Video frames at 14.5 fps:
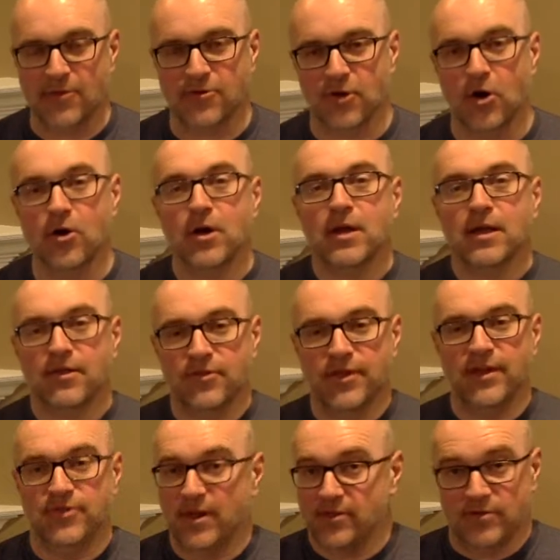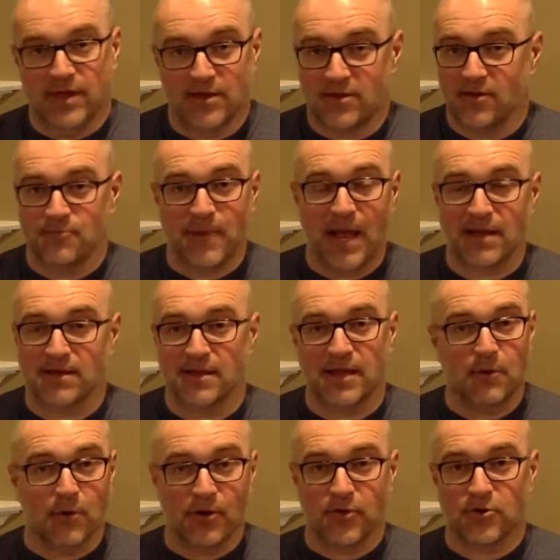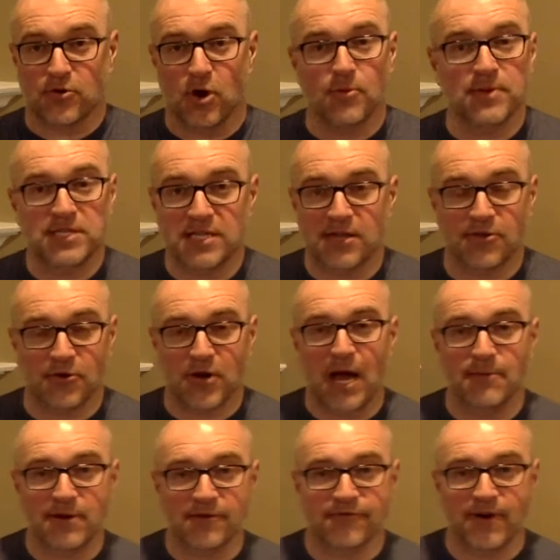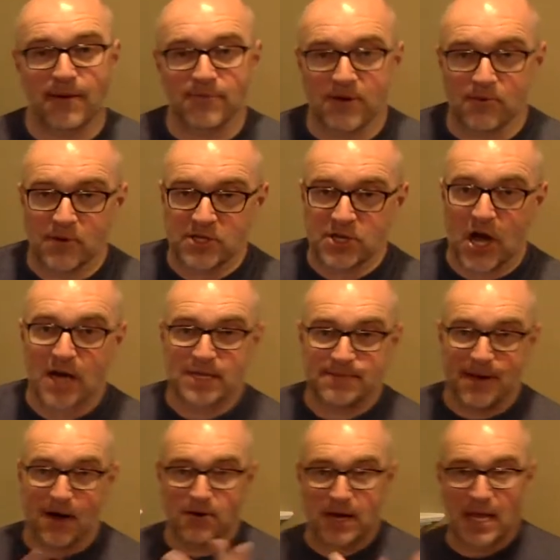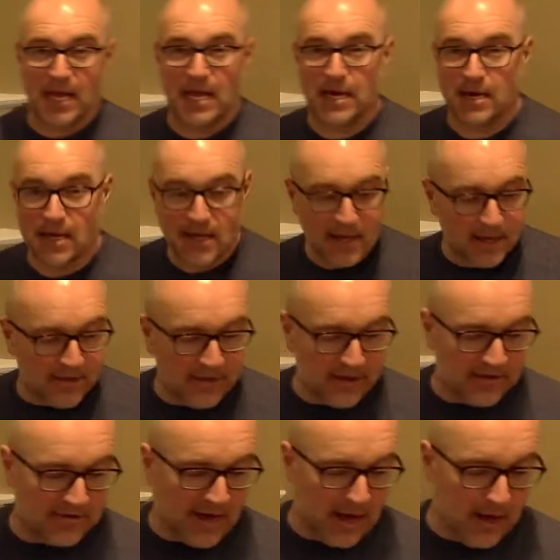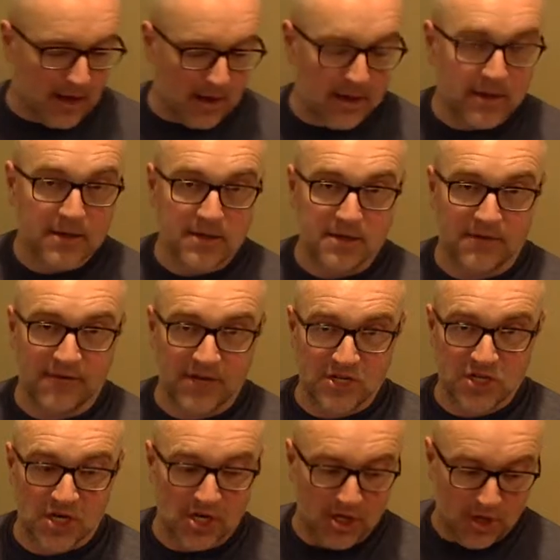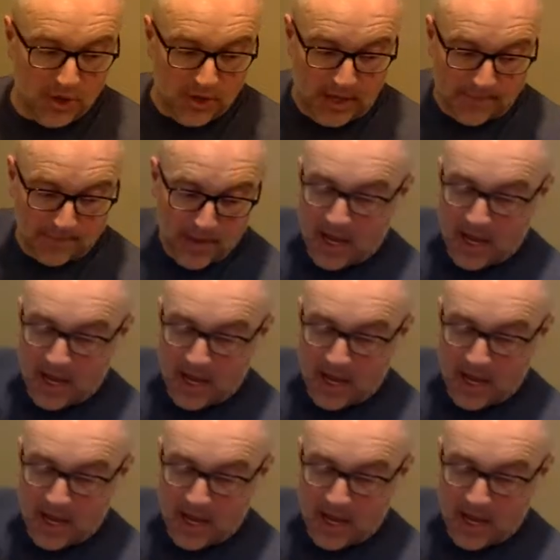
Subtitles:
So this is basically where the chromatids are coming from that we talked about in the cell division unit.